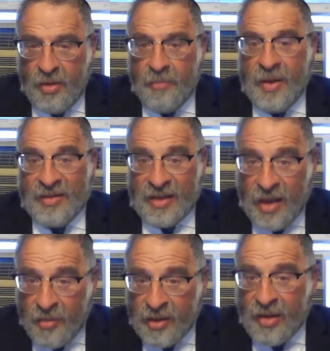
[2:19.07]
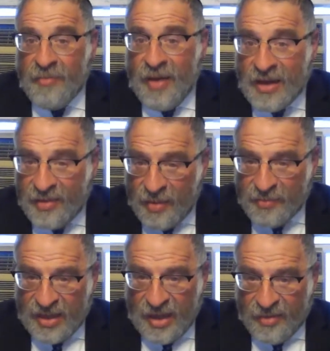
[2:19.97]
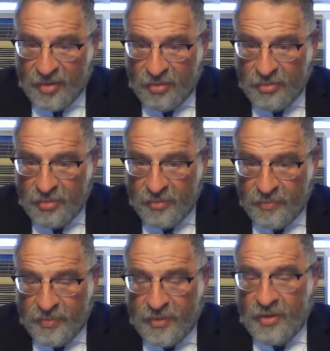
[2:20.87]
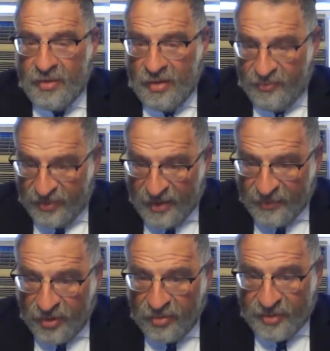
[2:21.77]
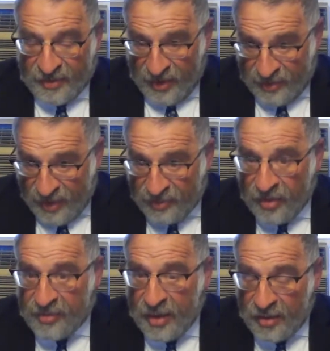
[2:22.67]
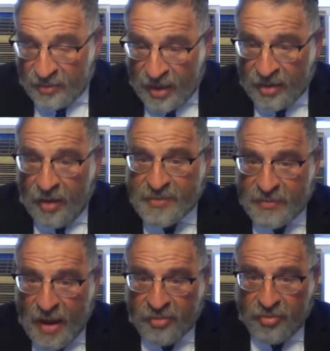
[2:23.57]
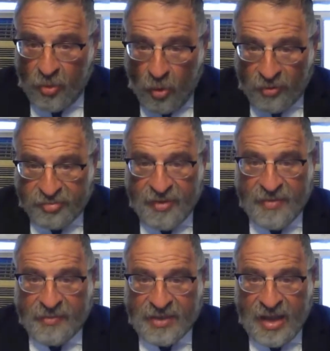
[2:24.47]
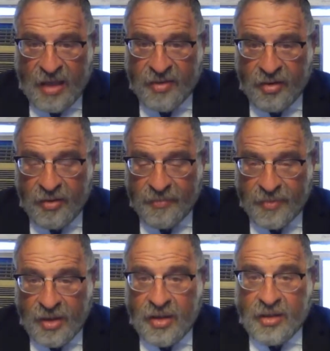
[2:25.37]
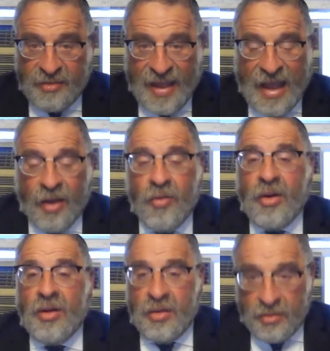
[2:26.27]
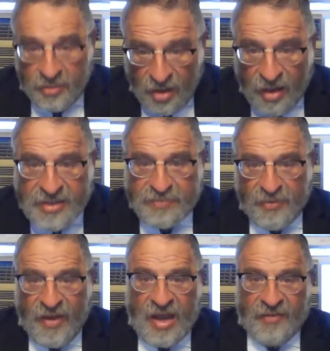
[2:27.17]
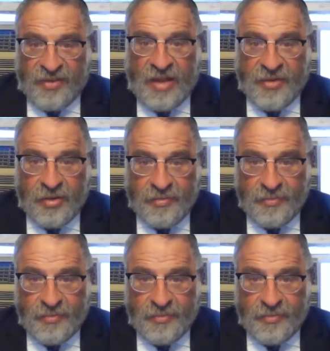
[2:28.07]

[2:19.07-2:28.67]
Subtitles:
But combining them together, their flavor that comes about through all three of them together now does provide flavor.